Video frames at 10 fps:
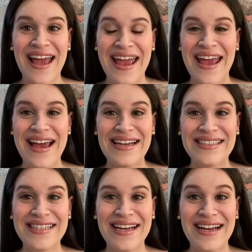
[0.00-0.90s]

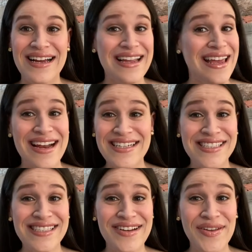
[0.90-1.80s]
And can I
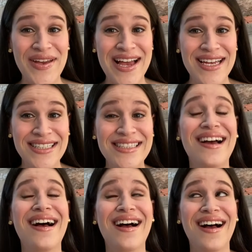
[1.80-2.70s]
just tell you guys,
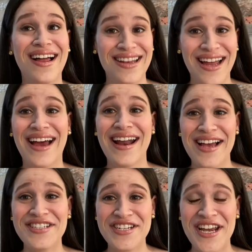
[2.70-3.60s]
a lot
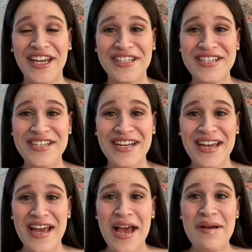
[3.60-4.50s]
has changed.
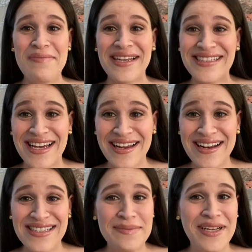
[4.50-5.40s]
My son
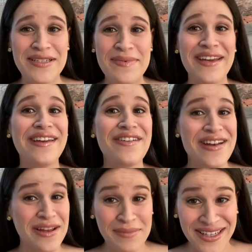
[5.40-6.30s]
is about to be a year
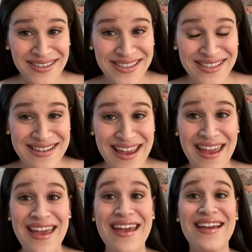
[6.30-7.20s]
and 9 months,
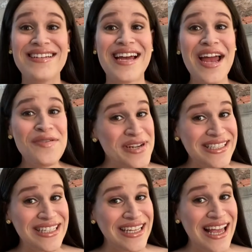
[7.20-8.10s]
and I
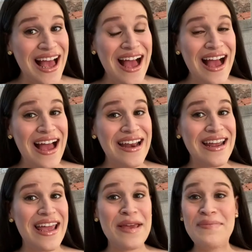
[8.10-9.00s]
recently
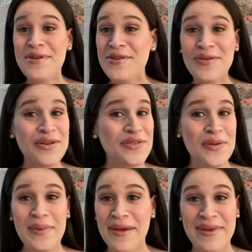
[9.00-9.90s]
had a
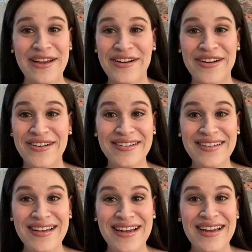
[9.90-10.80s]
beautiful baby
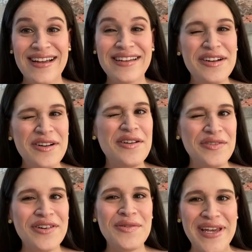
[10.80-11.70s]
girl a little
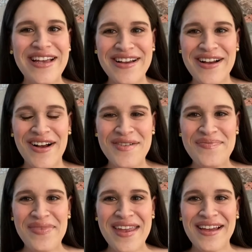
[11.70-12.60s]
over a week ago.
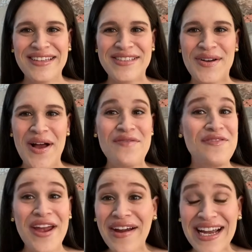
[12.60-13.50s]
So I'm
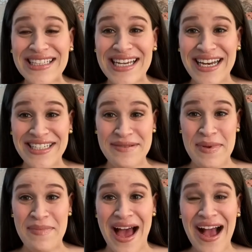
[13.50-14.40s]
very excited to
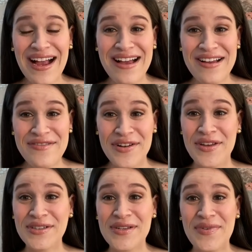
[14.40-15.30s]
be back. For
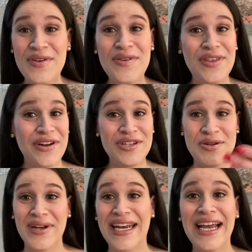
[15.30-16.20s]
those of you that are
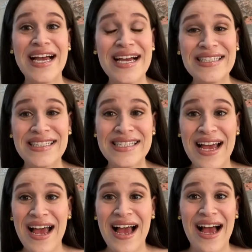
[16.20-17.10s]
joining us,
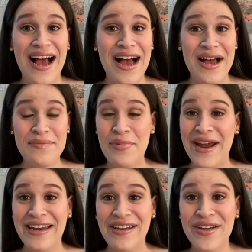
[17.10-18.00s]

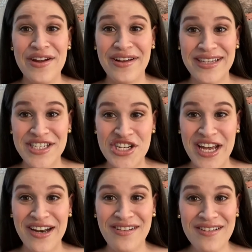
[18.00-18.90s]
brand new here on this
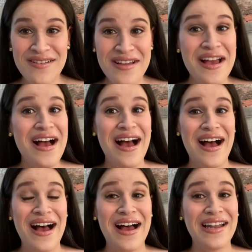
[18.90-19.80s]
channel,
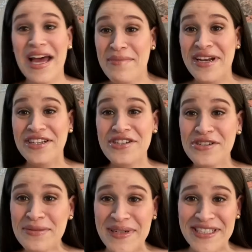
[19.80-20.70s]
allow me to
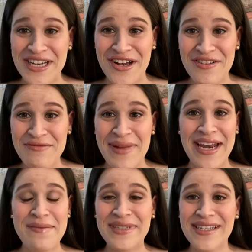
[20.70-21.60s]
introduce myself. My
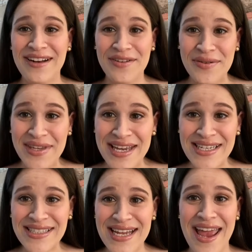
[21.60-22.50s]
name is Anel
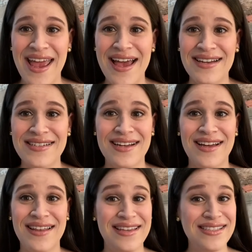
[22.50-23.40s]
Nunez, and
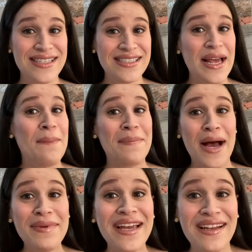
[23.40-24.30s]
this is
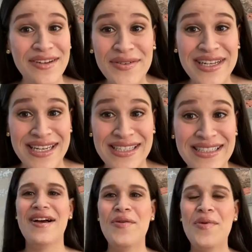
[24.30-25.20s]
Mami a la Nunez,
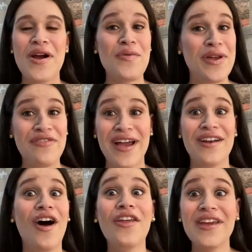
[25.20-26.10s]
where we
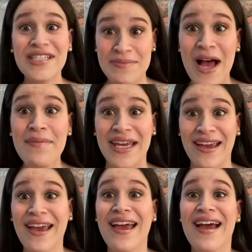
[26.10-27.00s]
find all things
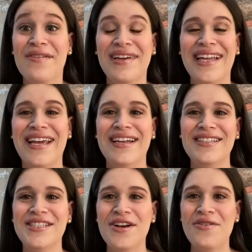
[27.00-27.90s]
mommy
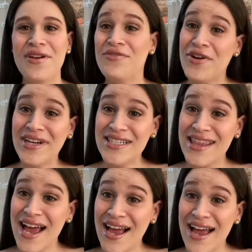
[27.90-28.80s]
related. So if you're into
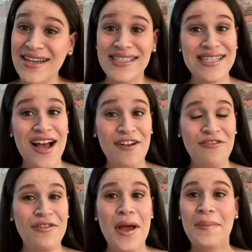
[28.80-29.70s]
that kind of
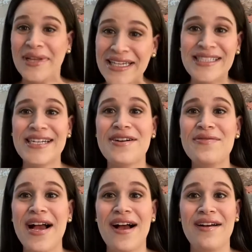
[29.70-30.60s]
stuff, please stick
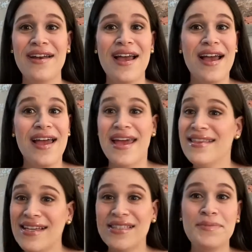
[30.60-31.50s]
around,
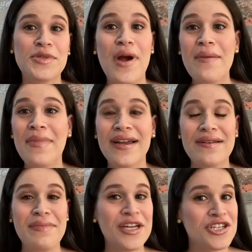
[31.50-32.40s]
hit that subscribe
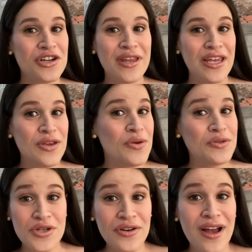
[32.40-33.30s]
button, make sure that you
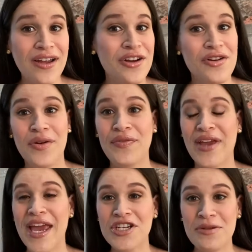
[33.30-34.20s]
turn on your
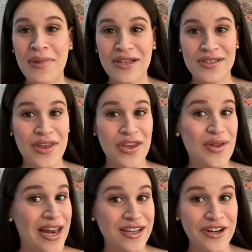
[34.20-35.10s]
notification bell so that
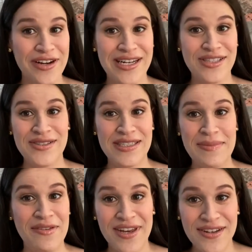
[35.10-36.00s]
you get alerted as soon as
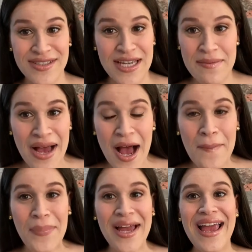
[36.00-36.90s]
my videos come up.